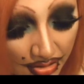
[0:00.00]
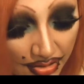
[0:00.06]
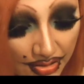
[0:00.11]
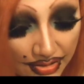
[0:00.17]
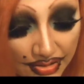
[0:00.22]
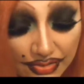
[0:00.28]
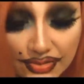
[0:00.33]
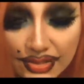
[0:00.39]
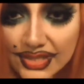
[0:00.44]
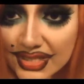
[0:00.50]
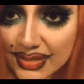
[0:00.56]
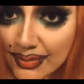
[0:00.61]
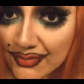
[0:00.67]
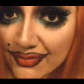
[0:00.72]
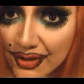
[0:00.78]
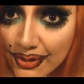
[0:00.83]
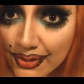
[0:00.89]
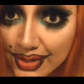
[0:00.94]
So yes, I'm
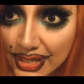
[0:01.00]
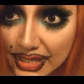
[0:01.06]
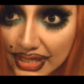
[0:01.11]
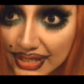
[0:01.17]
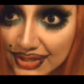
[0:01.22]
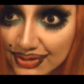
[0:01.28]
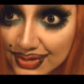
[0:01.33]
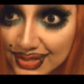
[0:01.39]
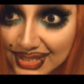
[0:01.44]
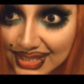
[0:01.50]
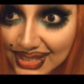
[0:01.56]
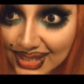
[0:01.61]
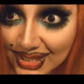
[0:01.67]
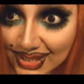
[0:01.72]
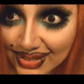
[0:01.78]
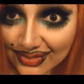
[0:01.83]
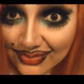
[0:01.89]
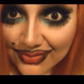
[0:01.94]
a very
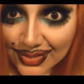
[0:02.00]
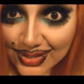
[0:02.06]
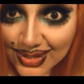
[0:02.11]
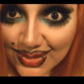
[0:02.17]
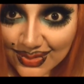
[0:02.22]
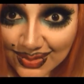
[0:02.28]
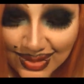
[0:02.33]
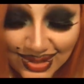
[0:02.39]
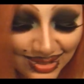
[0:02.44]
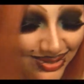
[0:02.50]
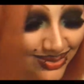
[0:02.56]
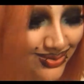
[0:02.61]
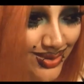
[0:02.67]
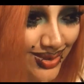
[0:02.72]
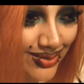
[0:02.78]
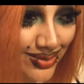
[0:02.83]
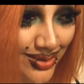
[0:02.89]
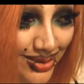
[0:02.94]
interesting individual who
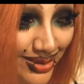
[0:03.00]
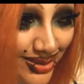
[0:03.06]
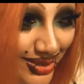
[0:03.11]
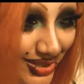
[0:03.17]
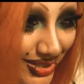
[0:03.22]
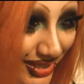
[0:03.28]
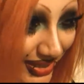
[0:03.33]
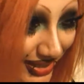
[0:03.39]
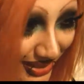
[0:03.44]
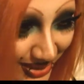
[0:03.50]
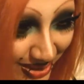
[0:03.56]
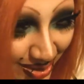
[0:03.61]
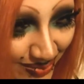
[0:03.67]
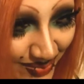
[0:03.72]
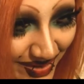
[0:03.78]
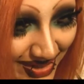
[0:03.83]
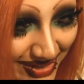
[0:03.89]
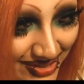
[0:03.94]
don't look like I
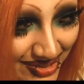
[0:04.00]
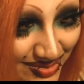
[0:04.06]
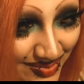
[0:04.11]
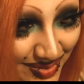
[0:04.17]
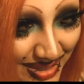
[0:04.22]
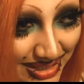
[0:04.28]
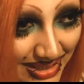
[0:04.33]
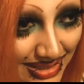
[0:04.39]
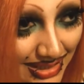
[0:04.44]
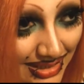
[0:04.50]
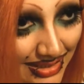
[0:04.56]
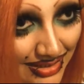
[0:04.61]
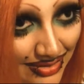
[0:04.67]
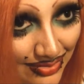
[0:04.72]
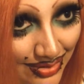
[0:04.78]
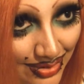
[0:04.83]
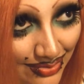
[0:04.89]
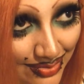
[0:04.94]
know much, but I
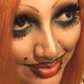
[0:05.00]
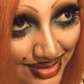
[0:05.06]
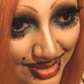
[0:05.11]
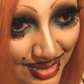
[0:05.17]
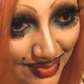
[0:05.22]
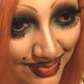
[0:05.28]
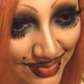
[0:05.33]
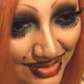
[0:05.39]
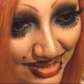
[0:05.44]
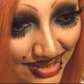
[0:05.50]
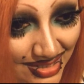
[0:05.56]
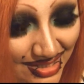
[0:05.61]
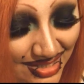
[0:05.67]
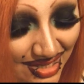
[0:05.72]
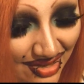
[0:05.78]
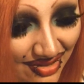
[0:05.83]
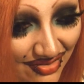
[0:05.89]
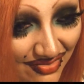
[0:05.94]
do know some
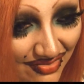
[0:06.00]
stuff.